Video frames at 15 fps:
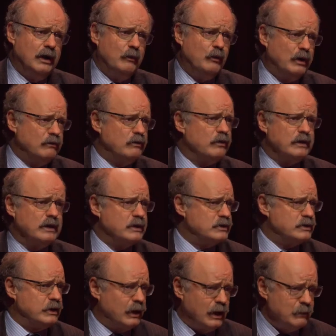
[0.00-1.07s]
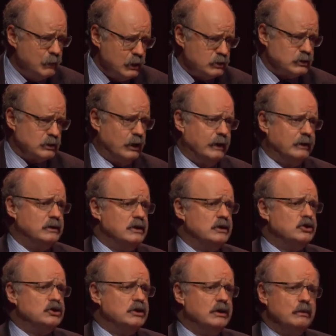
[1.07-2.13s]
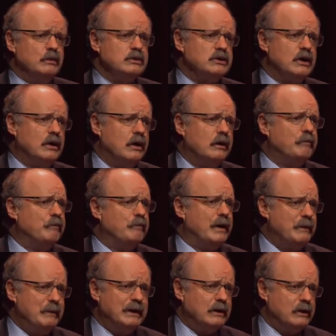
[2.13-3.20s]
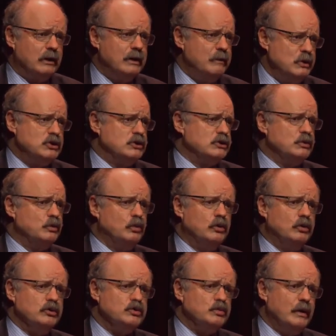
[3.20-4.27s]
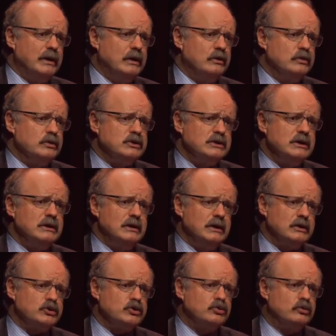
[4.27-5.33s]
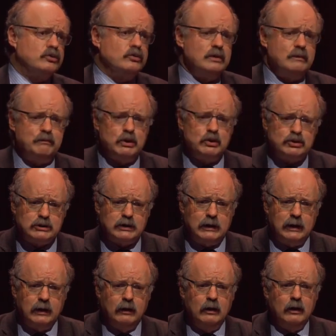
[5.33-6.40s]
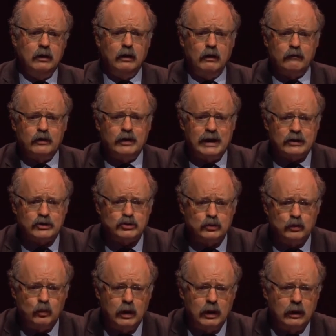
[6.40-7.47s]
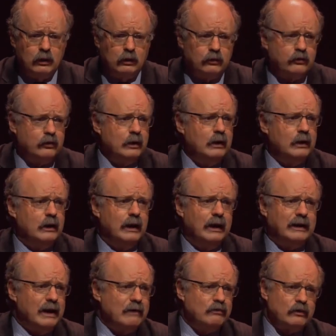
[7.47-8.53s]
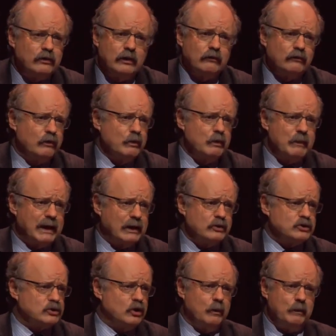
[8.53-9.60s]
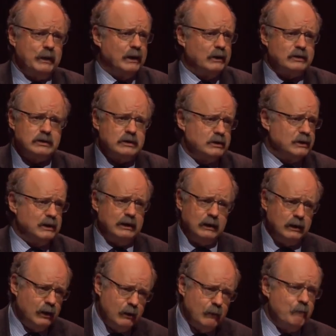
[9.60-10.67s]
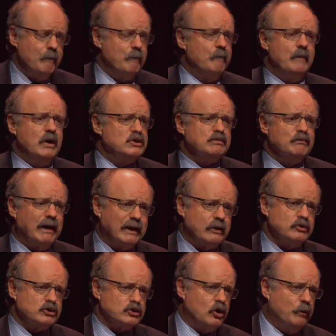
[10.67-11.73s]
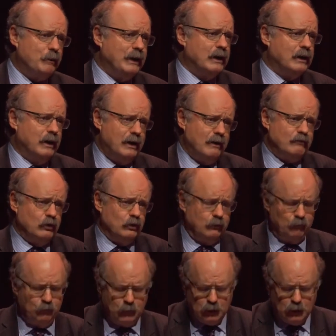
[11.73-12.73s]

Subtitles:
And one of the things that I most liked each year was our Biomedical Images Awards, where you could see the extraordinary beauty of the natural world at everything from the macroscopic to the most microscopic level.